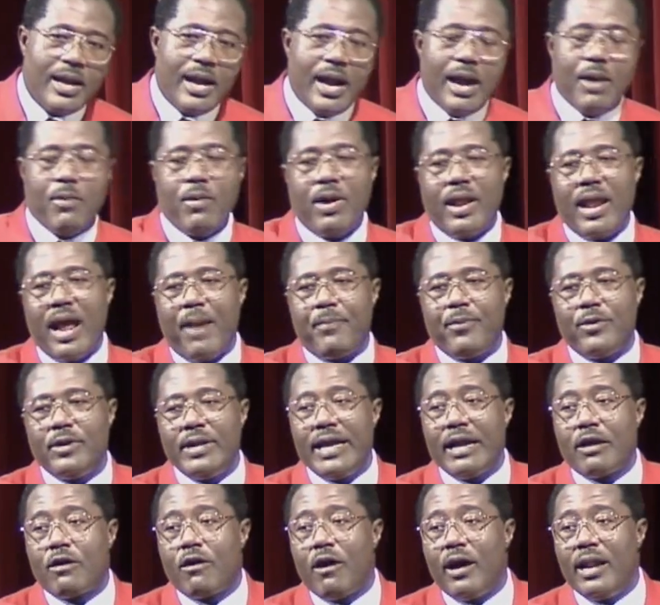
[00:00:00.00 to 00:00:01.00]
And what happened?
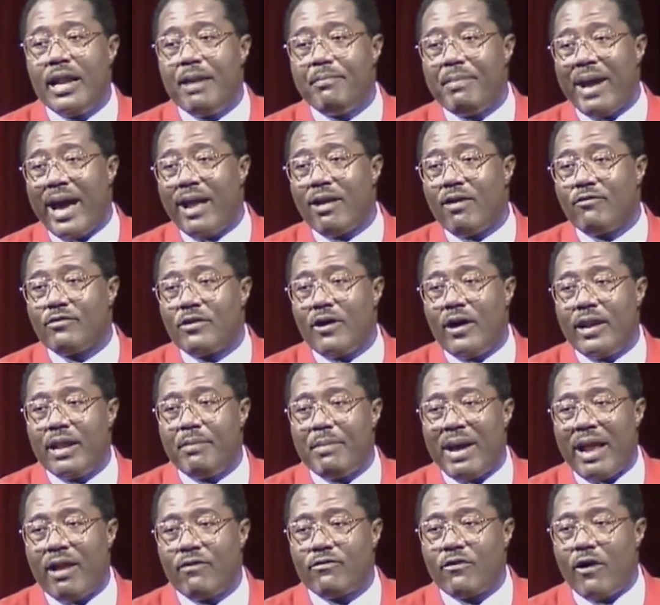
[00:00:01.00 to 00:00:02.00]
They called a man of God. A
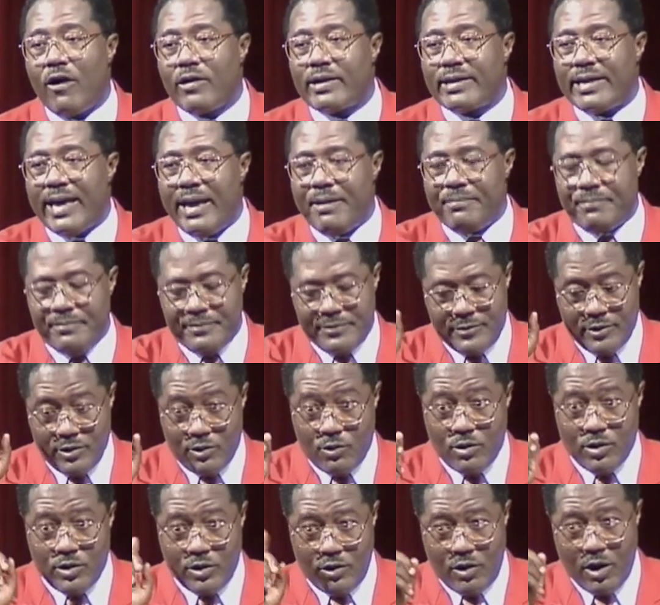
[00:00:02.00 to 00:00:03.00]
man of God came.
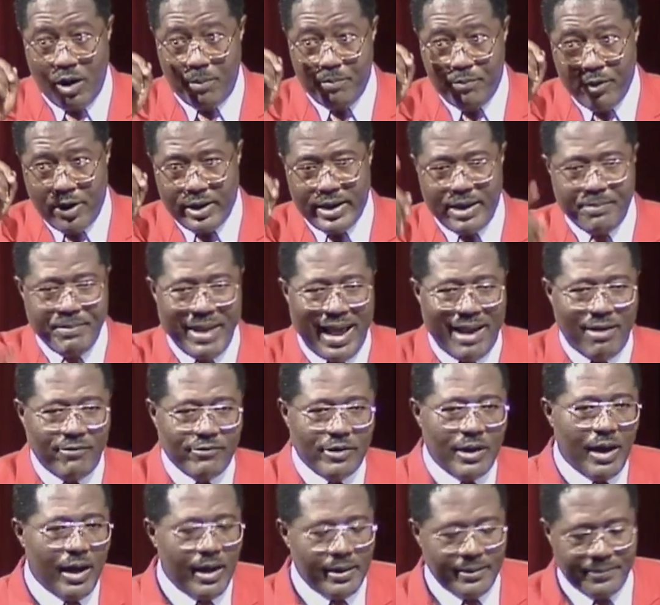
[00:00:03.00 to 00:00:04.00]
God brought a man
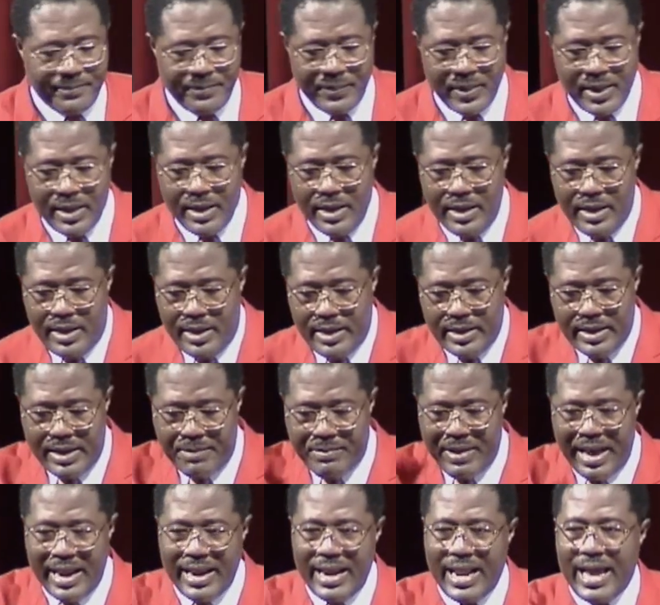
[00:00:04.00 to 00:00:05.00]
of God. The
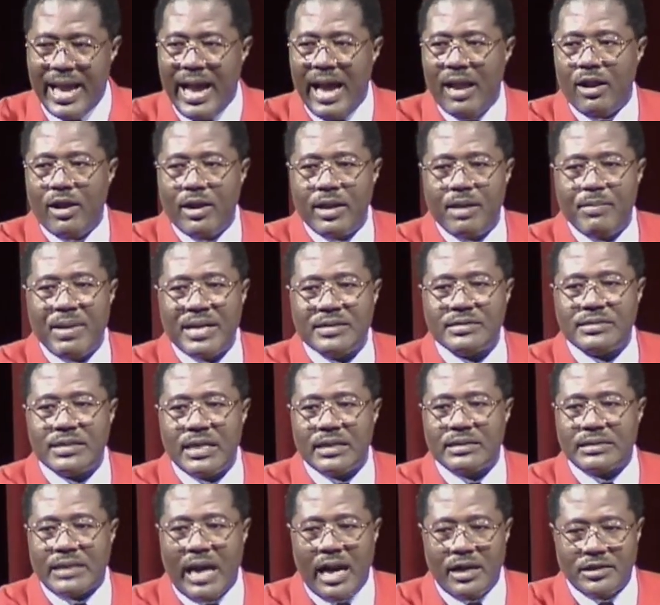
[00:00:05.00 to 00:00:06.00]
man lay hand on him and
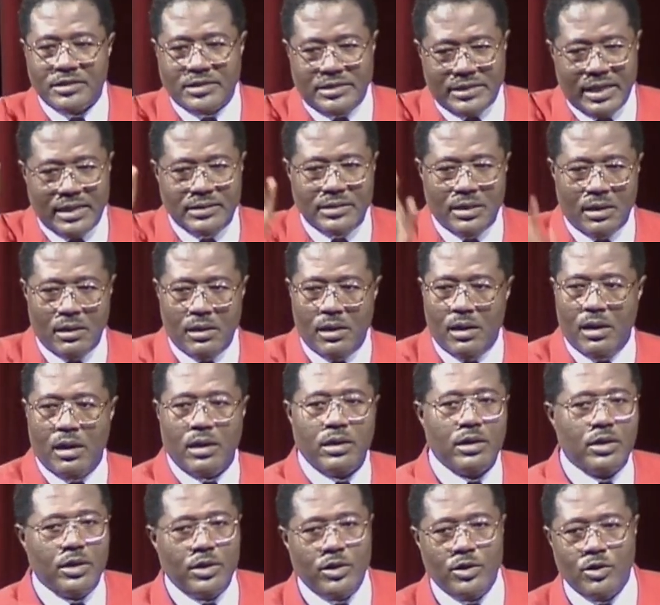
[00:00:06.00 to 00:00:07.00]
said, Thou said the
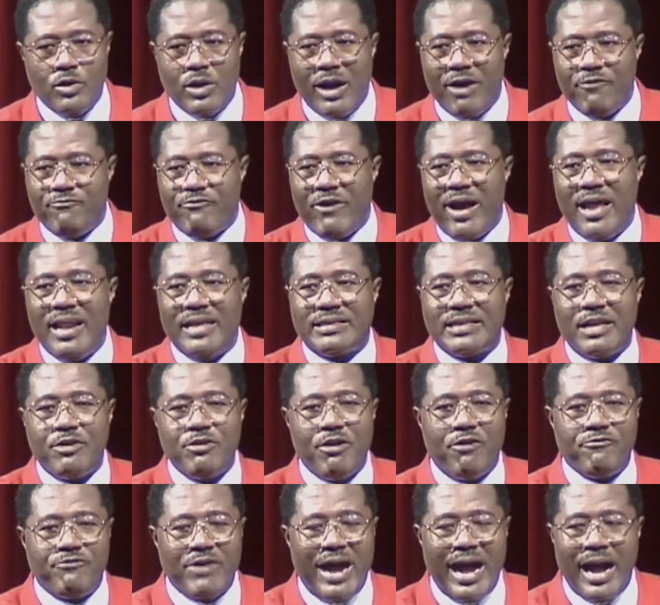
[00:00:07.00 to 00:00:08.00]
Lord, you have violated
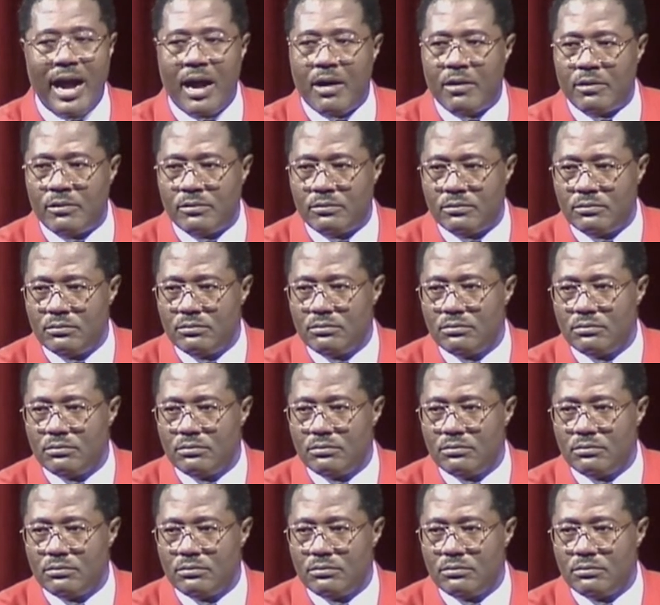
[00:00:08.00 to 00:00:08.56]
your vow.